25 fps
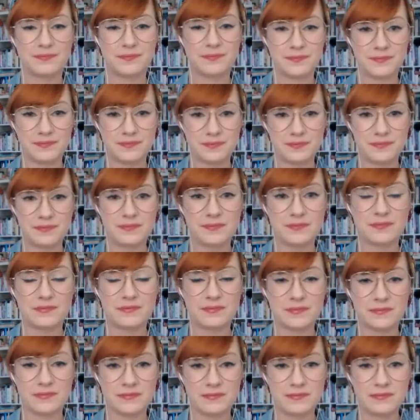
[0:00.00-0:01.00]

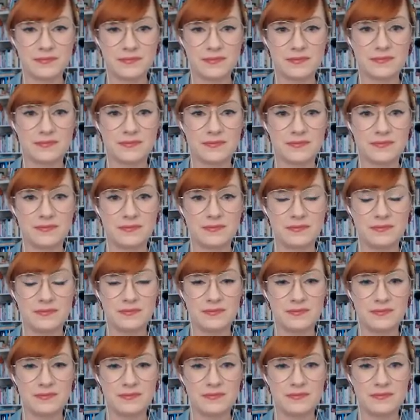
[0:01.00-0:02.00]

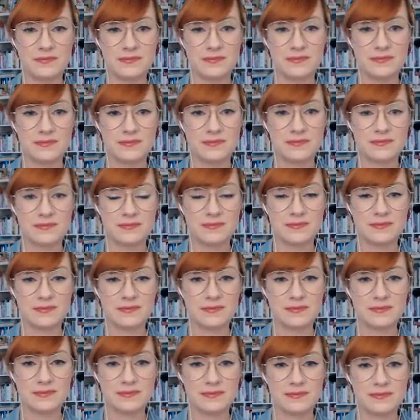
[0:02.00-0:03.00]

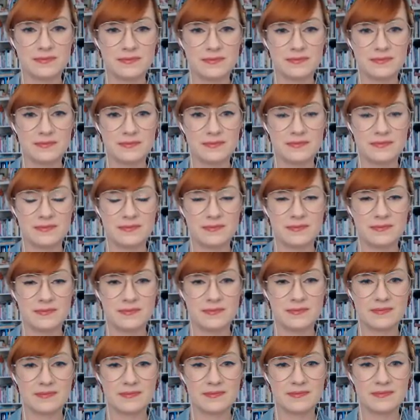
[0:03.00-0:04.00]

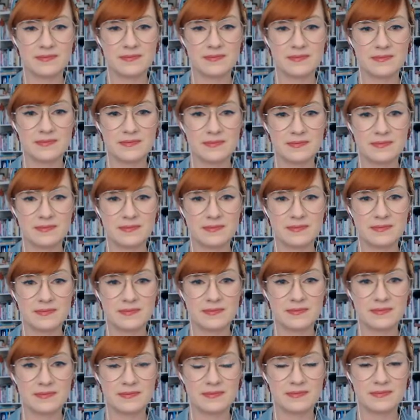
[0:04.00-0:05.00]

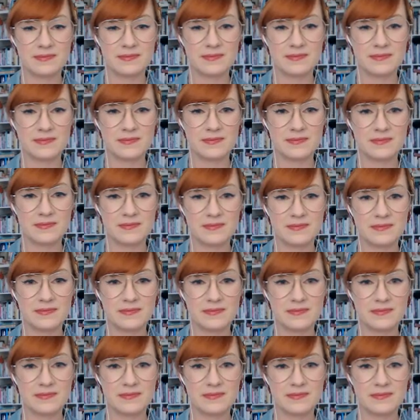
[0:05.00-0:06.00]

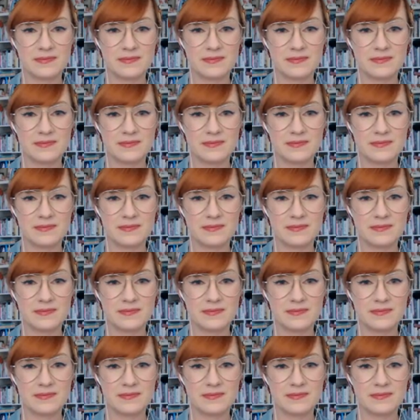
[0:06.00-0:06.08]
(silent)